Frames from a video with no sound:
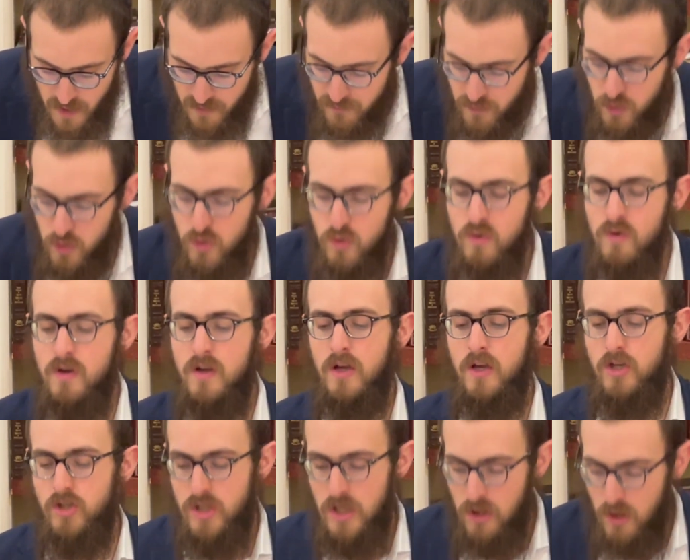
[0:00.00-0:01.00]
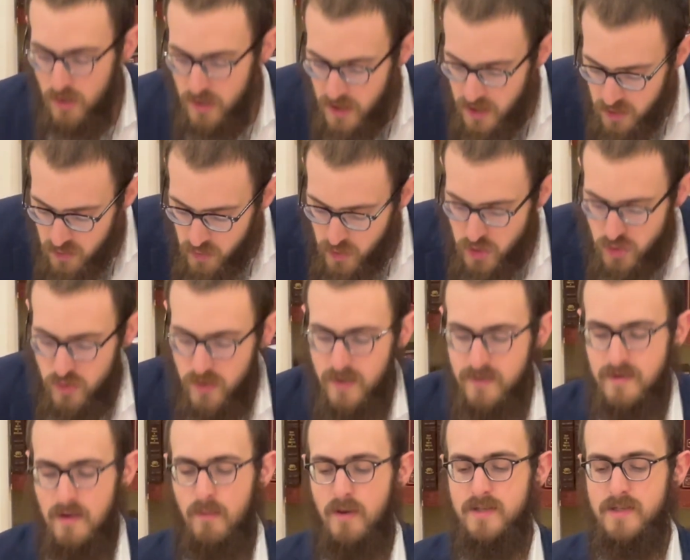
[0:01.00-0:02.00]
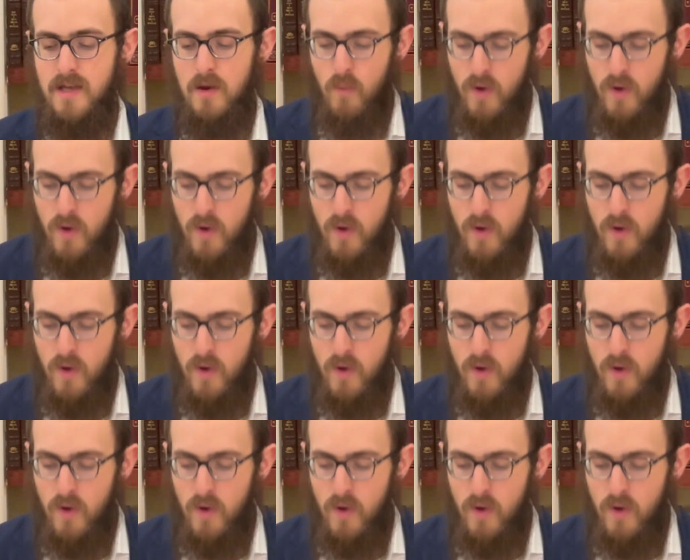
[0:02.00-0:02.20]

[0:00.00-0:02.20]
V'hu, shalo yiyu kshurin zavazah.